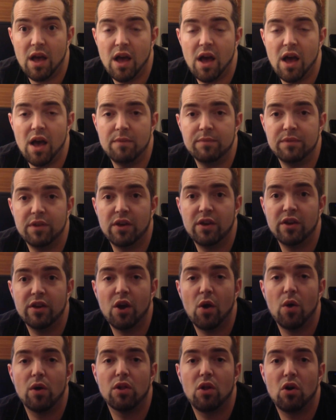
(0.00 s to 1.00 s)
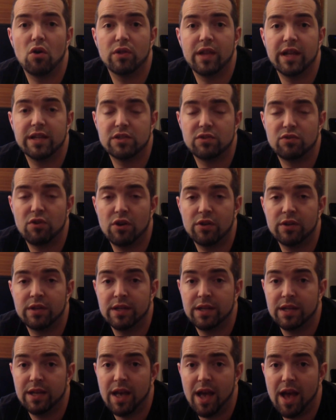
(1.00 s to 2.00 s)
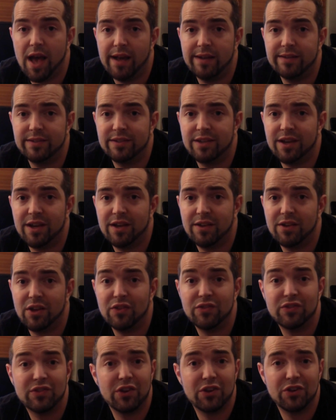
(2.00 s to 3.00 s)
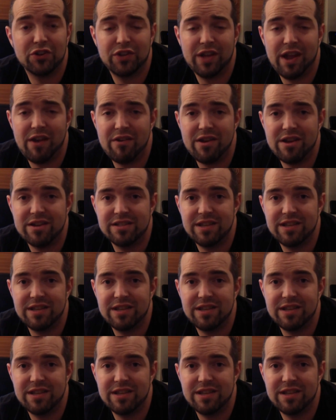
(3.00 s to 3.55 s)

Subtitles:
you can go along later on and search the area,